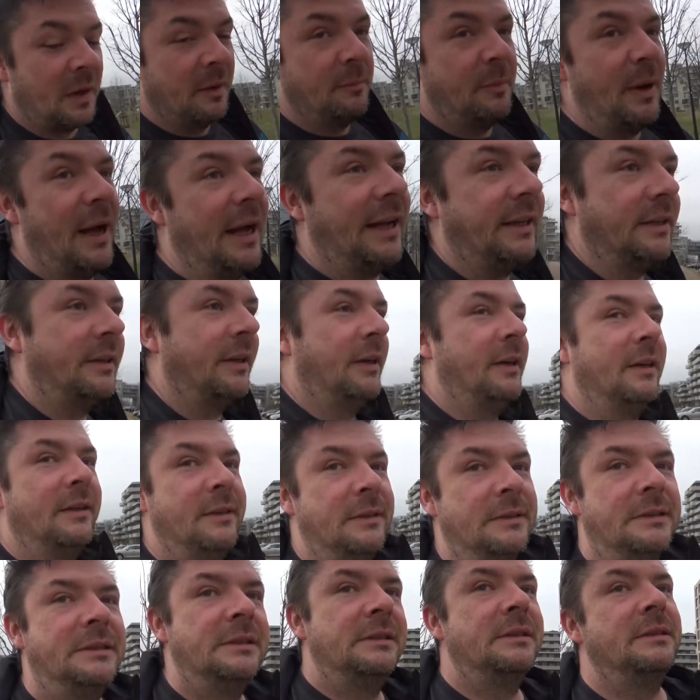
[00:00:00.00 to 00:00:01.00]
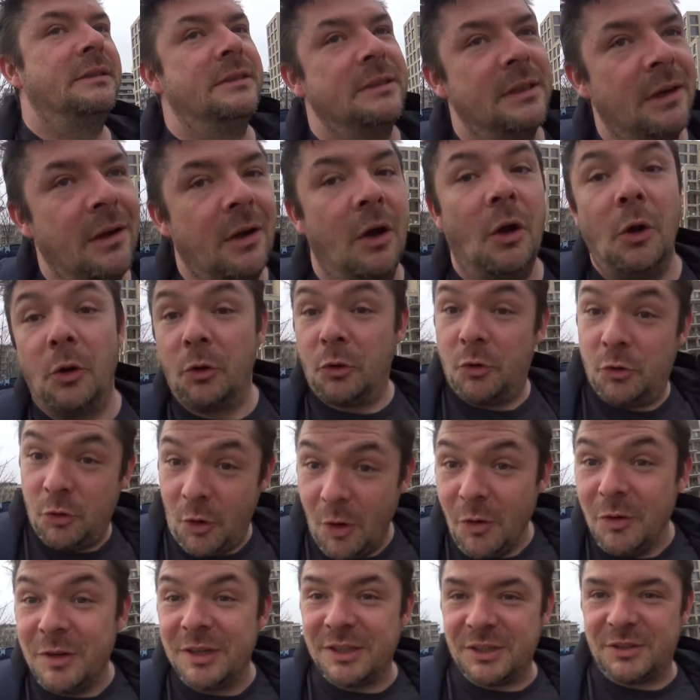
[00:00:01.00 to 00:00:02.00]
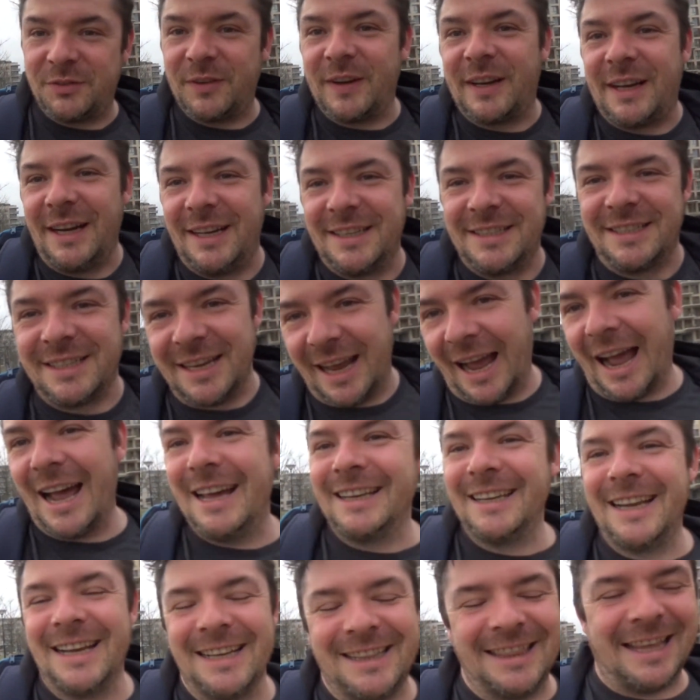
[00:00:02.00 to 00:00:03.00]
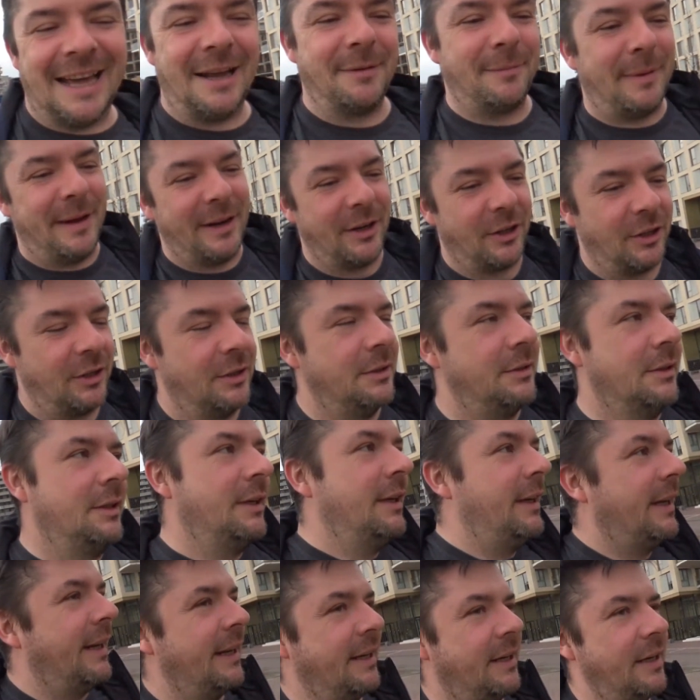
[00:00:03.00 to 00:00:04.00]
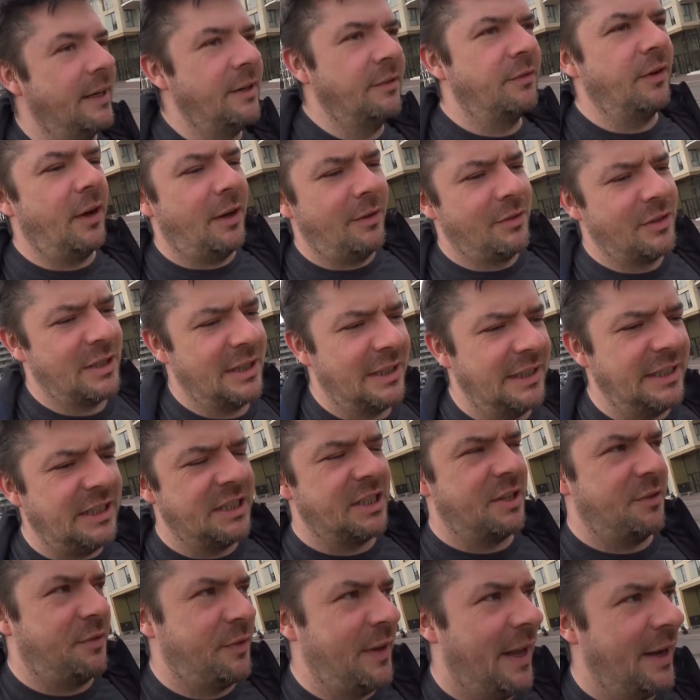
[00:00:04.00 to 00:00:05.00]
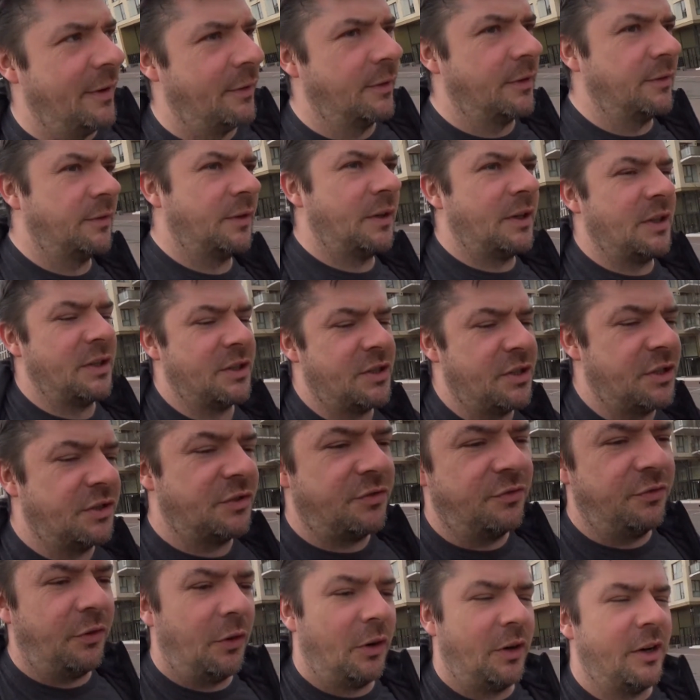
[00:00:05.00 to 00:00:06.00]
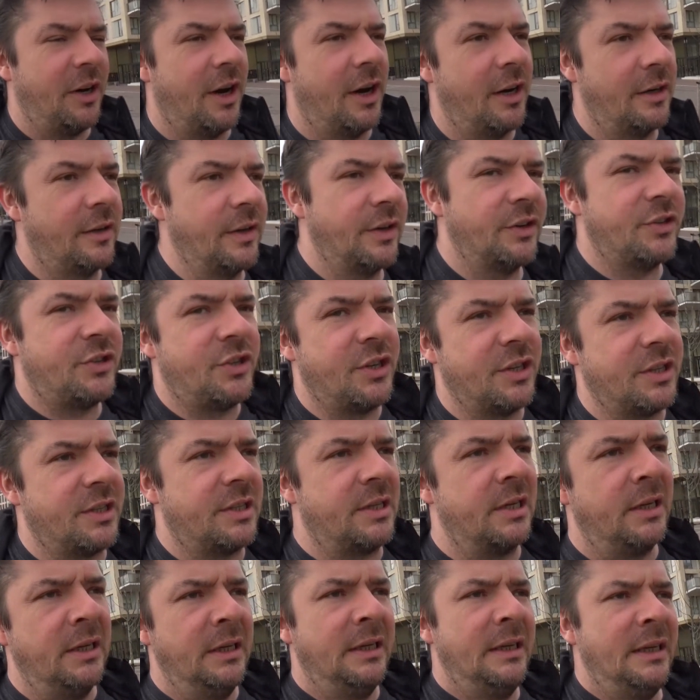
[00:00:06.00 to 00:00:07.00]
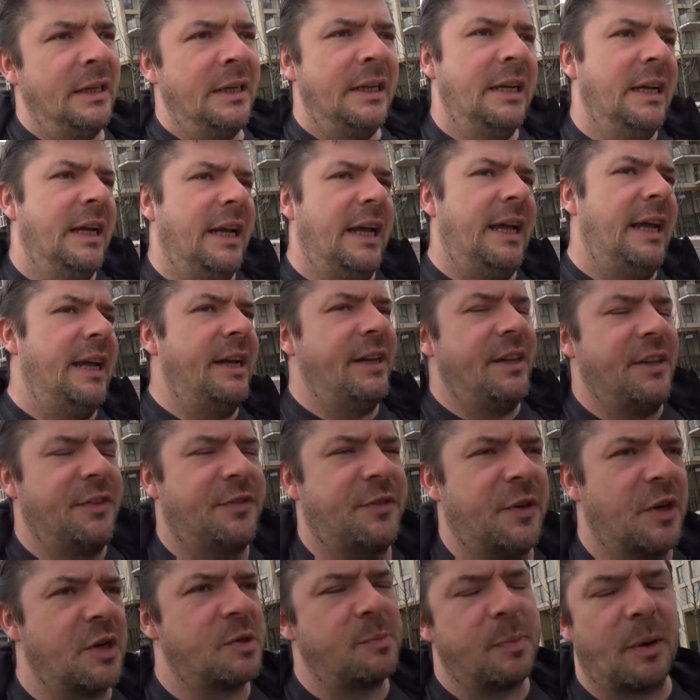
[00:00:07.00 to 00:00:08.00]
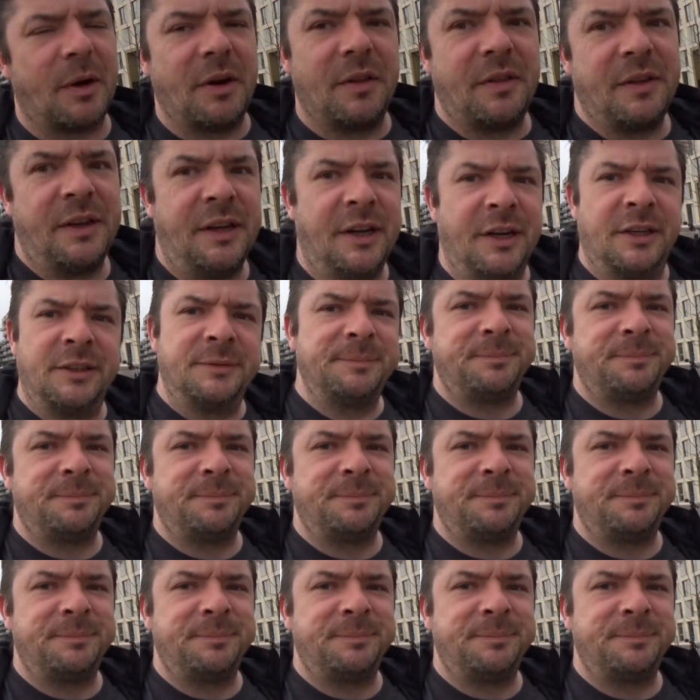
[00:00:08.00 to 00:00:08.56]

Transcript: But Krokusvakantie, I like that better. It involves at least a flower versus Voorjaar is just and the first part of the year.